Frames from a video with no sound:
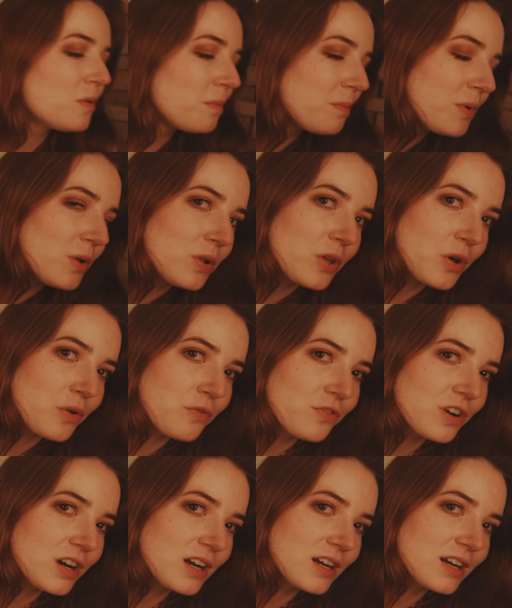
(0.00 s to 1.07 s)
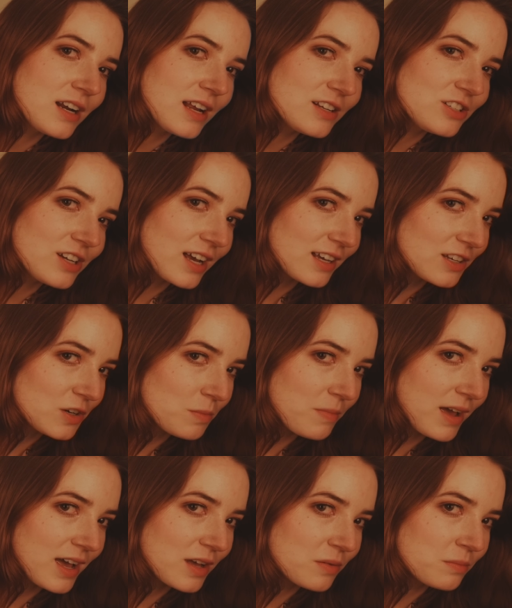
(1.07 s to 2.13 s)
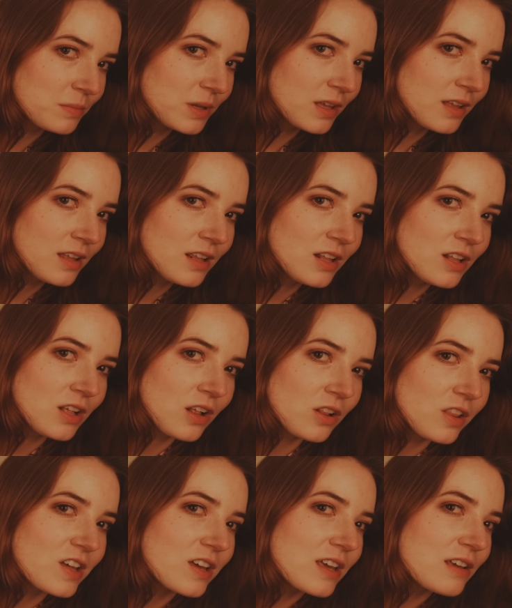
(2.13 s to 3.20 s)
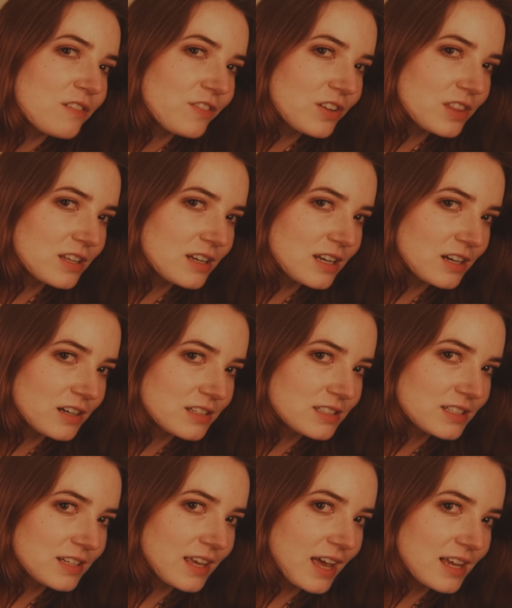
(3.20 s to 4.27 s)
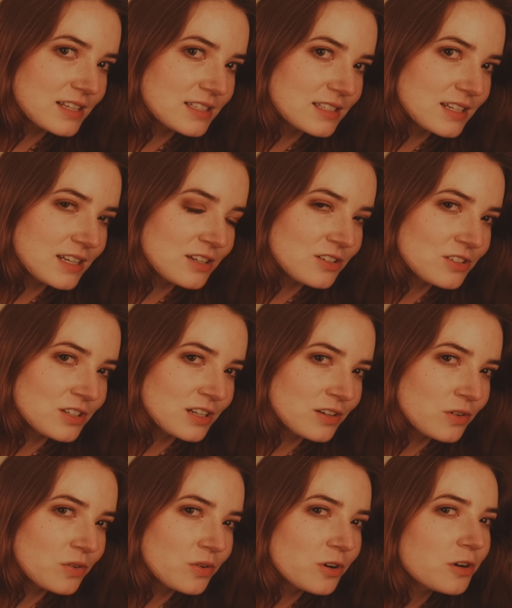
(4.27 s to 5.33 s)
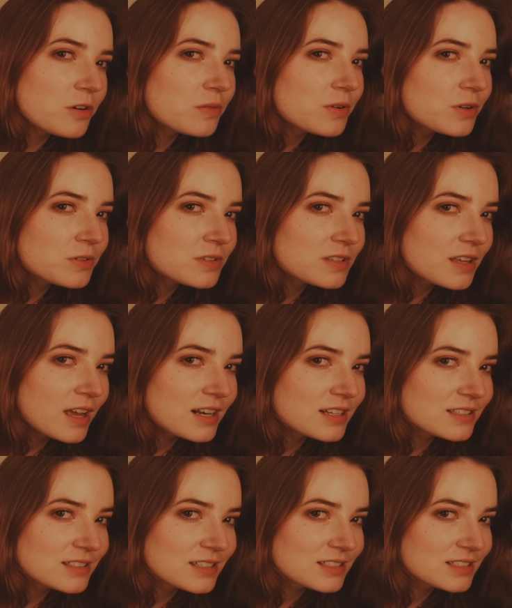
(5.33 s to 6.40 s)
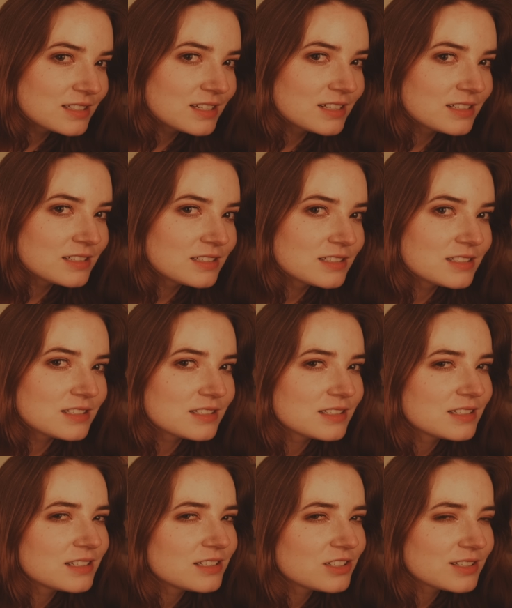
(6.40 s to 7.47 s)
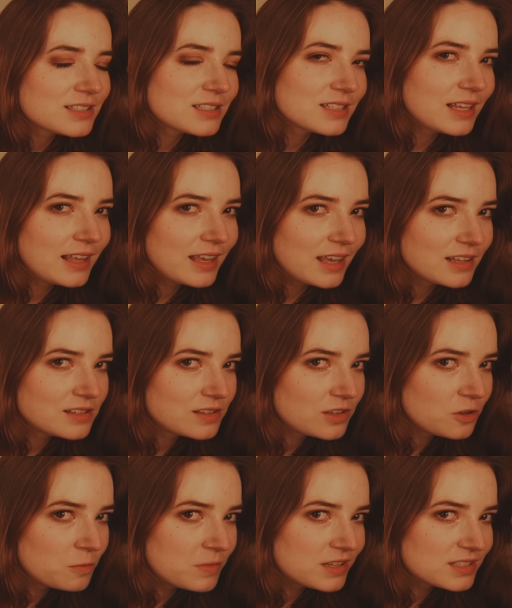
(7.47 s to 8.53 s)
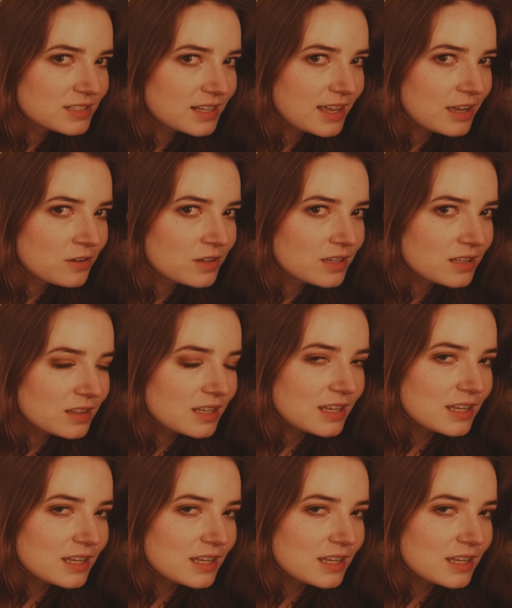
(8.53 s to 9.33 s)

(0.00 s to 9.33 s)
Pull over and check your map, looking for the nearest gas station or roadside assistance, just in case you miscalculate.